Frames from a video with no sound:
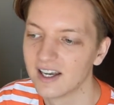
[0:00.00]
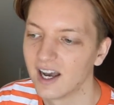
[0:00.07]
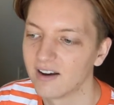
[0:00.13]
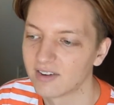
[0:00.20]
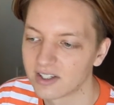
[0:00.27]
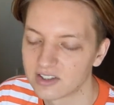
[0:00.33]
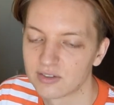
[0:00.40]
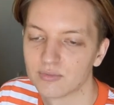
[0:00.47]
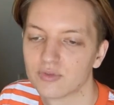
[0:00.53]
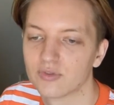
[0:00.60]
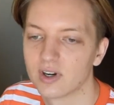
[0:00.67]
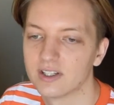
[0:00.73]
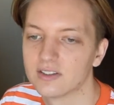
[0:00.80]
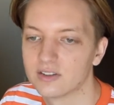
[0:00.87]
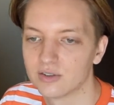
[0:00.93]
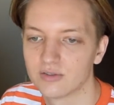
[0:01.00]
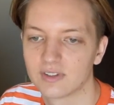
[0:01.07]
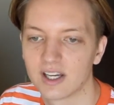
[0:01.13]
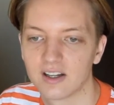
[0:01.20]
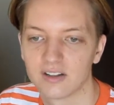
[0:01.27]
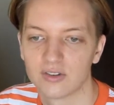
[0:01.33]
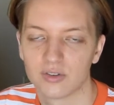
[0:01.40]
I've got some friends who have
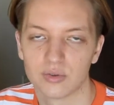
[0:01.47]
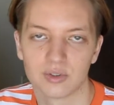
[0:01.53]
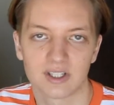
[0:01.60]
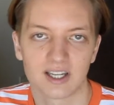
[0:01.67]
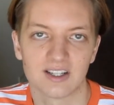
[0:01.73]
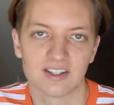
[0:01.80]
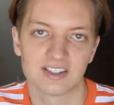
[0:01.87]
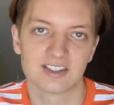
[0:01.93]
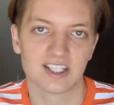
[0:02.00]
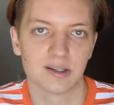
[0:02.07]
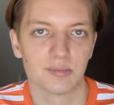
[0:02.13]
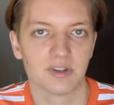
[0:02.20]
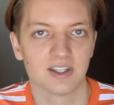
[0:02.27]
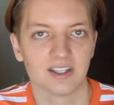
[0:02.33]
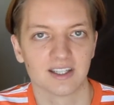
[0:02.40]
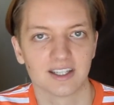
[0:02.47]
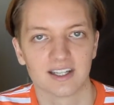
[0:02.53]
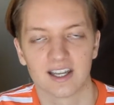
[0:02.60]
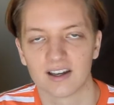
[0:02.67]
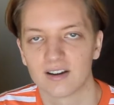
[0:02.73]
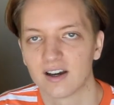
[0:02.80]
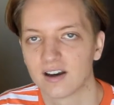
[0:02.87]
gone through kind of the same thing, and
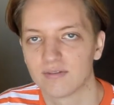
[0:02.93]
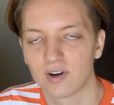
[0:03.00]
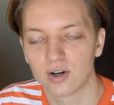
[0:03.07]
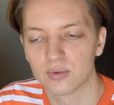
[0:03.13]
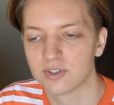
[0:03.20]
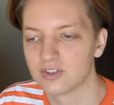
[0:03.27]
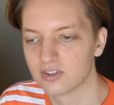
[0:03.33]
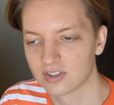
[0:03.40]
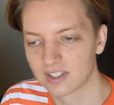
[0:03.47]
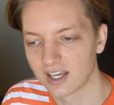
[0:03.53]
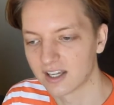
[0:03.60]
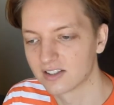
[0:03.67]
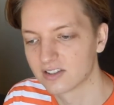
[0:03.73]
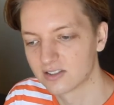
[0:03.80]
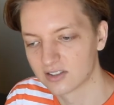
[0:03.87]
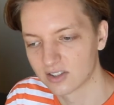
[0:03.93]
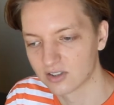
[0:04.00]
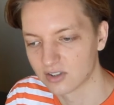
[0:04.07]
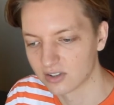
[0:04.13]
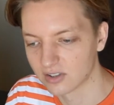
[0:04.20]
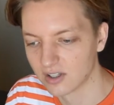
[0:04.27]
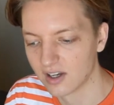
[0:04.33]
I, I've always just had
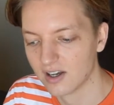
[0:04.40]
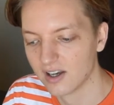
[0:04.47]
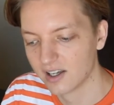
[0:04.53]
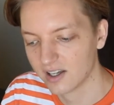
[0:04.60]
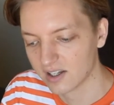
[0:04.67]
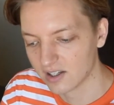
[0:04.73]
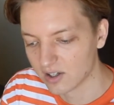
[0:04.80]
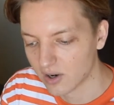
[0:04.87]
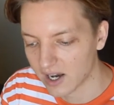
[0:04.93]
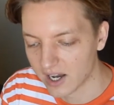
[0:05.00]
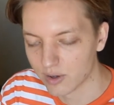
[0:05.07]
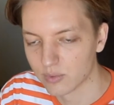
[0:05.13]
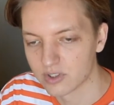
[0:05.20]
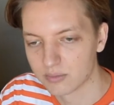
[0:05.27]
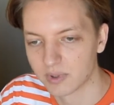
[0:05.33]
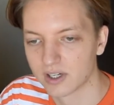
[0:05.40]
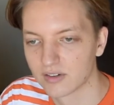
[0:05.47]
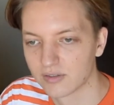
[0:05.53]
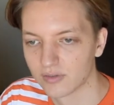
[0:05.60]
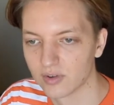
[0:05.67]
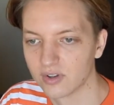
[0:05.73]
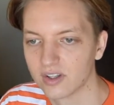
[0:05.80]
such a, you know, high respect
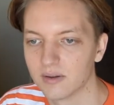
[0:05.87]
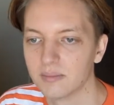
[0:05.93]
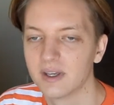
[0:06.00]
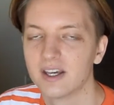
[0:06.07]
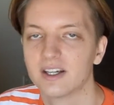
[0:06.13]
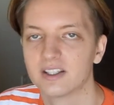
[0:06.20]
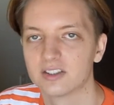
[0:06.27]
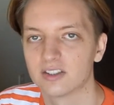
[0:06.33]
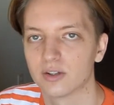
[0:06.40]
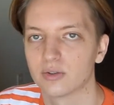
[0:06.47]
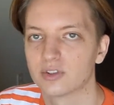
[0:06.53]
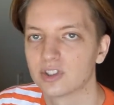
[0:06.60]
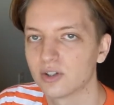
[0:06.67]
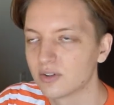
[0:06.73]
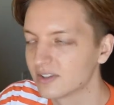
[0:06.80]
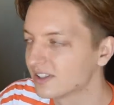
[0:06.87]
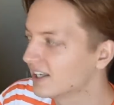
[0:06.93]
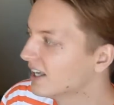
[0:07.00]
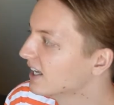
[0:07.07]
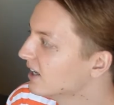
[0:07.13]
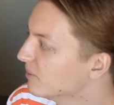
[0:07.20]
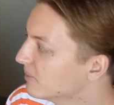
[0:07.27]
for them, so shout out to
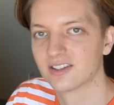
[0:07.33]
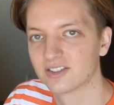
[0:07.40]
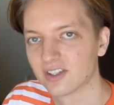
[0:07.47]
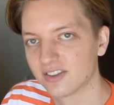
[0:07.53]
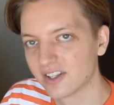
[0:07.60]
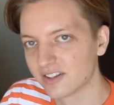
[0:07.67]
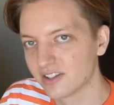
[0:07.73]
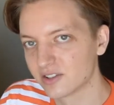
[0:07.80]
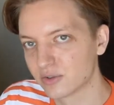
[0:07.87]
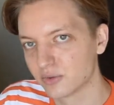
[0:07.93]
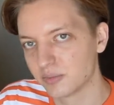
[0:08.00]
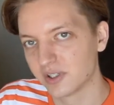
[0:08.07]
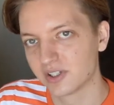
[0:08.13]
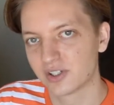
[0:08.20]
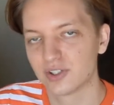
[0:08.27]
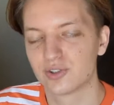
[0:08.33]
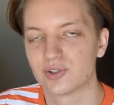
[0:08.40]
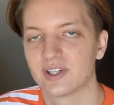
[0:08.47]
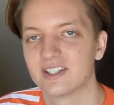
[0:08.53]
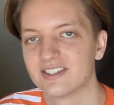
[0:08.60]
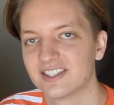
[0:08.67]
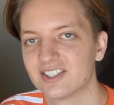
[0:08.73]
him. So I thought this would be a good
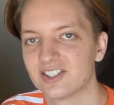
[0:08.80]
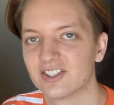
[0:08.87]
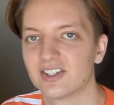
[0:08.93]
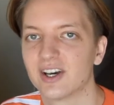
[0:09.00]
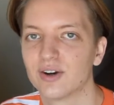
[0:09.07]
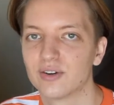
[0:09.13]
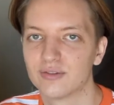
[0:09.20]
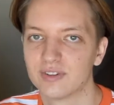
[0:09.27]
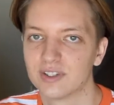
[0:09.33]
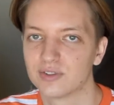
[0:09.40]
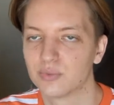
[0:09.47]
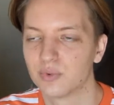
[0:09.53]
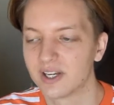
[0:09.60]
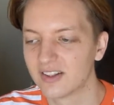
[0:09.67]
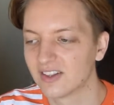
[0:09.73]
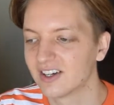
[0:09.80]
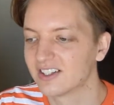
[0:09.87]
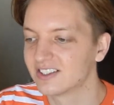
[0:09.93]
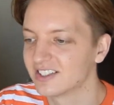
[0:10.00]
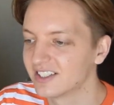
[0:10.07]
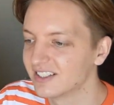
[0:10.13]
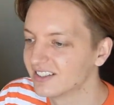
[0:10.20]
transition out of his weight
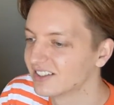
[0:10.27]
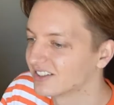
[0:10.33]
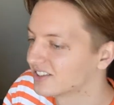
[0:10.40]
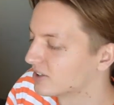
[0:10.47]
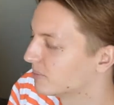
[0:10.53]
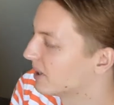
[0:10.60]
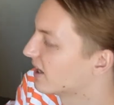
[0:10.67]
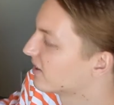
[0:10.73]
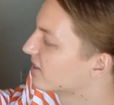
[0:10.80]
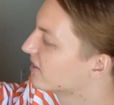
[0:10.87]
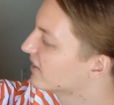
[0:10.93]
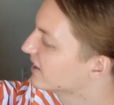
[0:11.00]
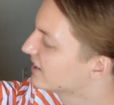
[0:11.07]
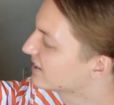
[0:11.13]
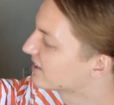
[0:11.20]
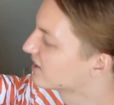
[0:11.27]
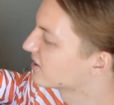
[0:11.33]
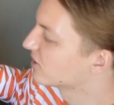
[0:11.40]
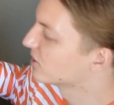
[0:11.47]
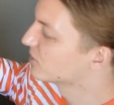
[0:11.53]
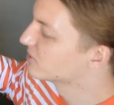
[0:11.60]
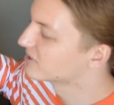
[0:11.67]
loss into some athletic
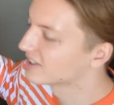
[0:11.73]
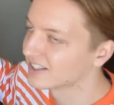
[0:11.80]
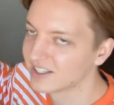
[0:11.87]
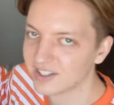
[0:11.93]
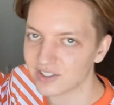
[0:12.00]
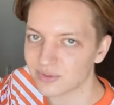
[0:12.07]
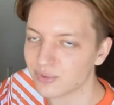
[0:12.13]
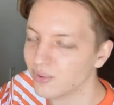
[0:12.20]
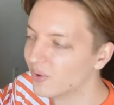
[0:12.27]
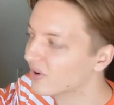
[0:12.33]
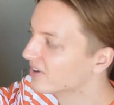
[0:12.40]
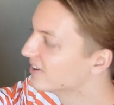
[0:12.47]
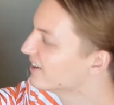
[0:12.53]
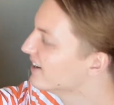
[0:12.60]
clothes that he has worn.